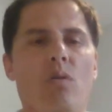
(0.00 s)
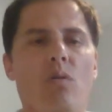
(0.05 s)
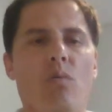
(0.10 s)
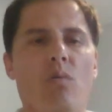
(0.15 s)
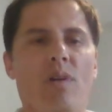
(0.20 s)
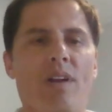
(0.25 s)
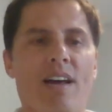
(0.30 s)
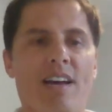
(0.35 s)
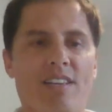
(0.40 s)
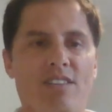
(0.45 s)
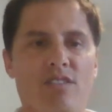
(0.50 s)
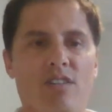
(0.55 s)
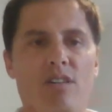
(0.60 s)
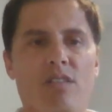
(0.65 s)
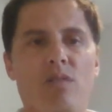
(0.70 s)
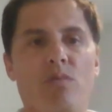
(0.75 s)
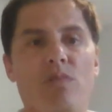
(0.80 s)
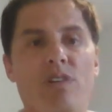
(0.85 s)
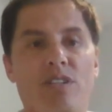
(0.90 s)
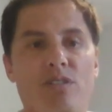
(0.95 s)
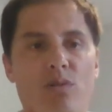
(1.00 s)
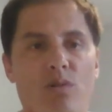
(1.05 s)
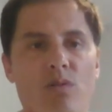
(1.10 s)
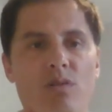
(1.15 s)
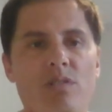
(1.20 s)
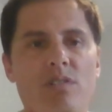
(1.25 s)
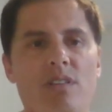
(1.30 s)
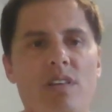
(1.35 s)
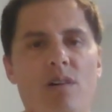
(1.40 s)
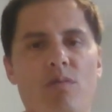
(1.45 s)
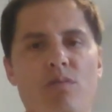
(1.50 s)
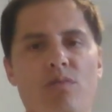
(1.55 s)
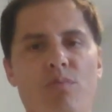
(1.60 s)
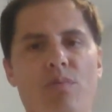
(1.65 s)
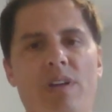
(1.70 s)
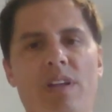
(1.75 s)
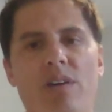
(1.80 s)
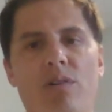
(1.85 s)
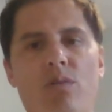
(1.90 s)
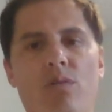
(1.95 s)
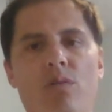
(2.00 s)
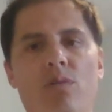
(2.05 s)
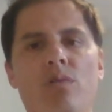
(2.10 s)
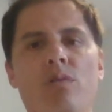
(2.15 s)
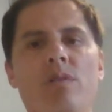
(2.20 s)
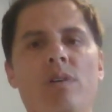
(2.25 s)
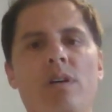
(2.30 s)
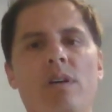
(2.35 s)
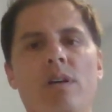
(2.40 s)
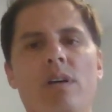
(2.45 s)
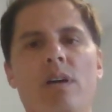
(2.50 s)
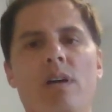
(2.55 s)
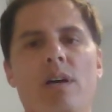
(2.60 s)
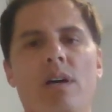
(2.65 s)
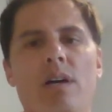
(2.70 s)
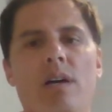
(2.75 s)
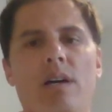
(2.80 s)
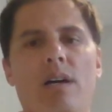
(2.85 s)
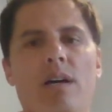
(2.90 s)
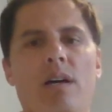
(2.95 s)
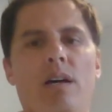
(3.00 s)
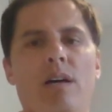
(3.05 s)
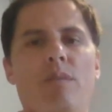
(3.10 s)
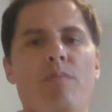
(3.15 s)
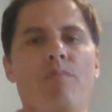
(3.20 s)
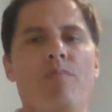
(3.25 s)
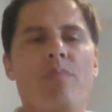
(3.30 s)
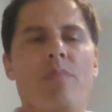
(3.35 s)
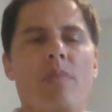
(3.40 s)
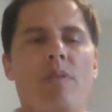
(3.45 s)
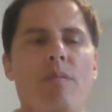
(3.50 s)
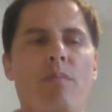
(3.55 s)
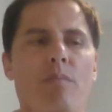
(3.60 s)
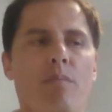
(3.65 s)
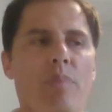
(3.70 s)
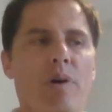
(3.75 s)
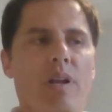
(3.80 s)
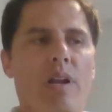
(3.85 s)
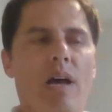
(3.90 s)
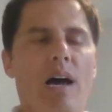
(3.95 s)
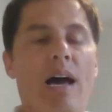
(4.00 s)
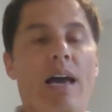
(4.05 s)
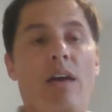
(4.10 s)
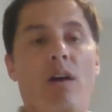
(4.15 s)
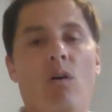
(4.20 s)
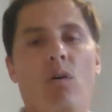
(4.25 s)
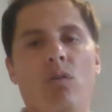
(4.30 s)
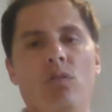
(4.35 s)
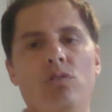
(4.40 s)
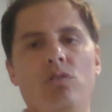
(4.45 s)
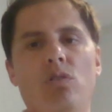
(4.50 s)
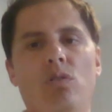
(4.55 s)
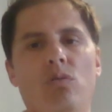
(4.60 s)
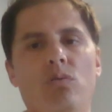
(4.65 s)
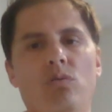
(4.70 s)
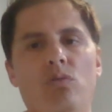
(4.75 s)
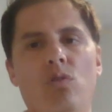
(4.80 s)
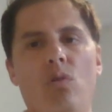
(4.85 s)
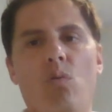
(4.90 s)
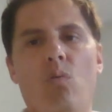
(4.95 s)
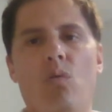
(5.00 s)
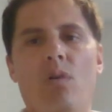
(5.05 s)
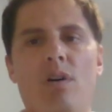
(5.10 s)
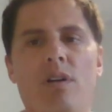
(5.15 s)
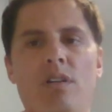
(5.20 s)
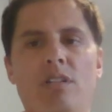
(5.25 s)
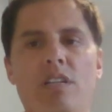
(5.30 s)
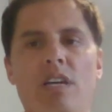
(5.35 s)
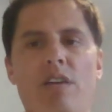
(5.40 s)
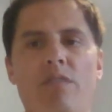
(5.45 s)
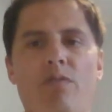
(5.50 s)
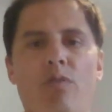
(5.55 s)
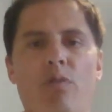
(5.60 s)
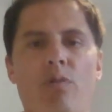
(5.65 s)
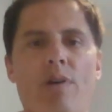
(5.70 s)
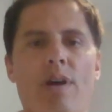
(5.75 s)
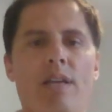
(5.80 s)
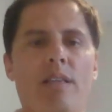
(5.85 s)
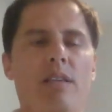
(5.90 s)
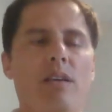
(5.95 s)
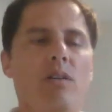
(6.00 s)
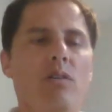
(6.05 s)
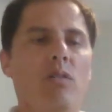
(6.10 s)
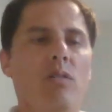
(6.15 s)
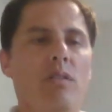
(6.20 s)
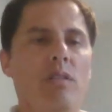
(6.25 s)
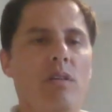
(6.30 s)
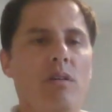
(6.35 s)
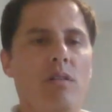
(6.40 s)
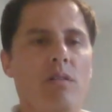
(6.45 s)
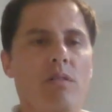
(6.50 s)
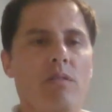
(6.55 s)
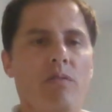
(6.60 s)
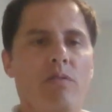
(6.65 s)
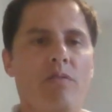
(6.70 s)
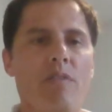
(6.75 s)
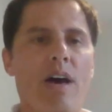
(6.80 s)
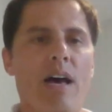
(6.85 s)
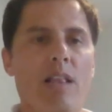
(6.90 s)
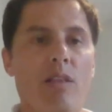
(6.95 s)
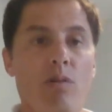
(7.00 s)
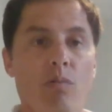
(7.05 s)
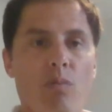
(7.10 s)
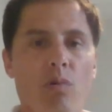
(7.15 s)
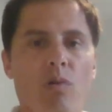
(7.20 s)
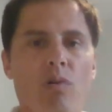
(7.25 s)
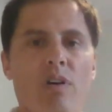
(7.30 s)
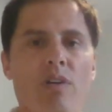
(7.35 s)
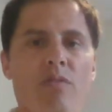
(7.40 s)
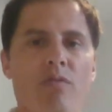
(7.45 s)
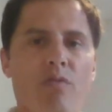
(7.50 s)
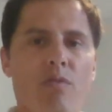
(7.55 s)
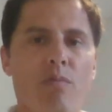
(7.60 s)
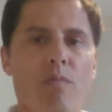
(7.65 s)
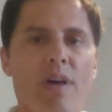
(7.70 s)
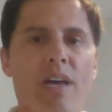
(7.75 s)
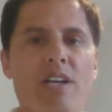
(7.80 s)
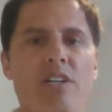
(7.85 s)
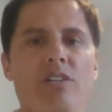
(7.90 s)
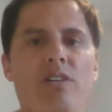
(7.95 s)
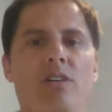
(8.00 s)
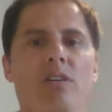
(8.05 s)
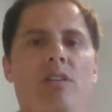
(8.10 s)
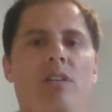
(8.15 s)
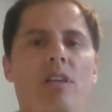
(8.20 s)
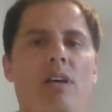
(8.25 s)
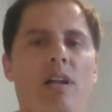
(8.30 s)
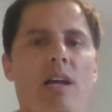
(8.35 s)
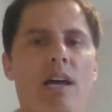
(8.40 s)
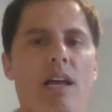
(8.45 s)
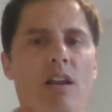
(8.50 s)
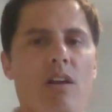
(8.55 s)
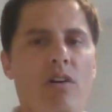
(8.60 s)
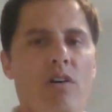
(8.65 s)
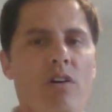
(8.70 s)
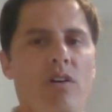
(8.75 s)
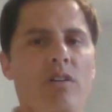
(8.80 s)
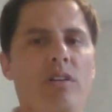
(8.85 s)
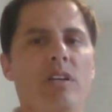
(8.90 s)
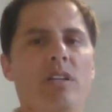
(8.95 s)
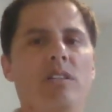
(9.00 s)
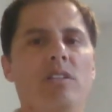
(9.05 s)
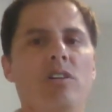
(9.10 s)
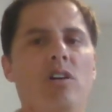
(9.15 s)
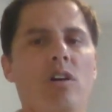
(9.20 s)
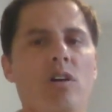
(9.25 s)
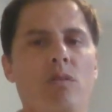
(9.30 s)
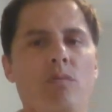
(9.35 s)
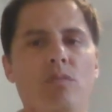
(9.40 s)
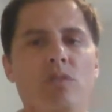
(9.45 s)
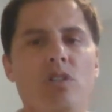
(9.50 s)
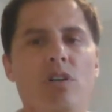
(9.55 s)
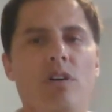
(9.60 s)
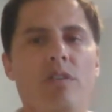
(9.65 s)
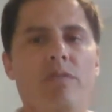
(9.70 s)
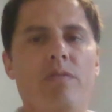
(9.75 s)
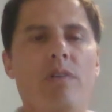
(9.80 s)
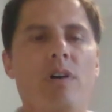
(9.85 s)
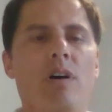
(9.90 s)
when I saw the results. That was pretty cool. But I also don't want to take for granted all the valuable information that I learned in terms of